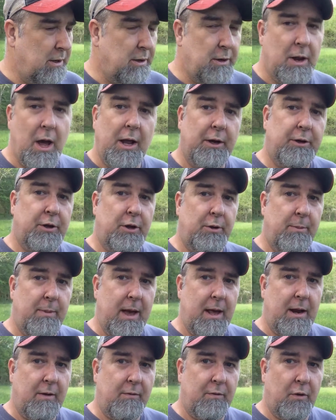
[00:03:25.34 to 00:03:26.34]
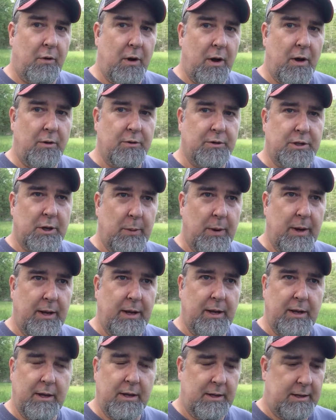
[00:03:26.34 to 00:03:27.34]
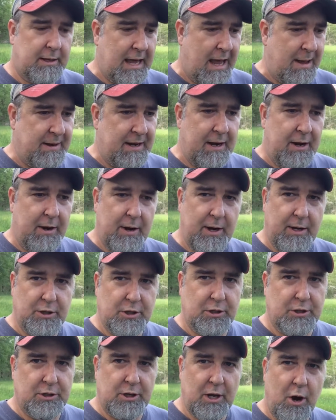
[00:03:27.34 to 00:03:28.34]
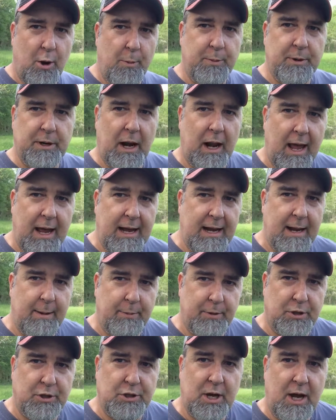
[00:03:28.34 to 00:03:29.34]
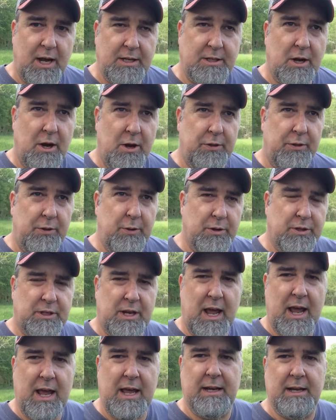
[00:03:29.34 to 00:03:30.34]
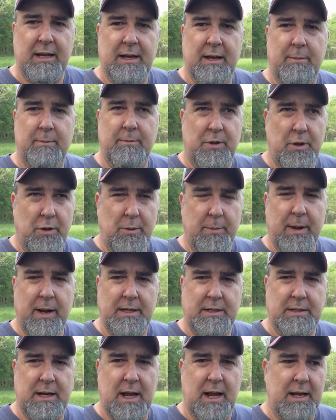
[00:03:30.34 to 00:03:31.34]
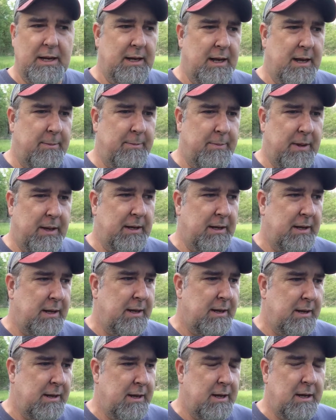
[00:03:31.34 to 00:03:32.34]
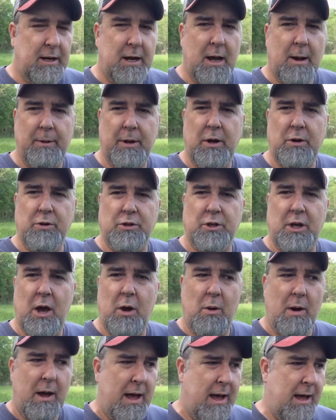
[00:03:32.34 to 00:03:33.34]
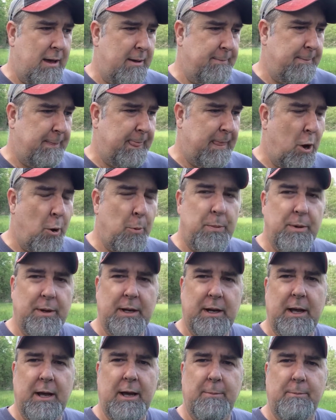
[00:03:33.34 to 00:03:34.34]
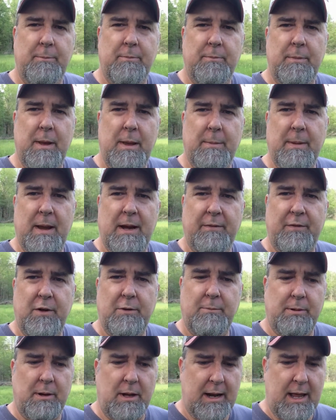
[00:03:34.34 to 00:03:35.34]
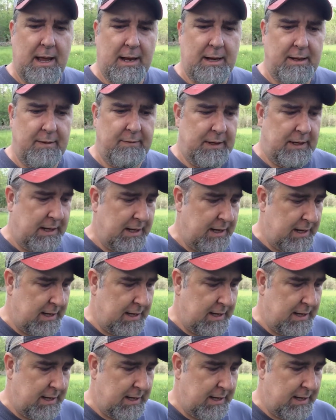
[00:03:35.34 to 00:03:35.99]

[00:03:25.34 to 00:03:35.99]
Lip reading: not too bad overgrown, so we came in here and just opened a lane up with a chainsaw and threw the buddy stand up. And a couple years ago, I opened it up and made a food plot out of it.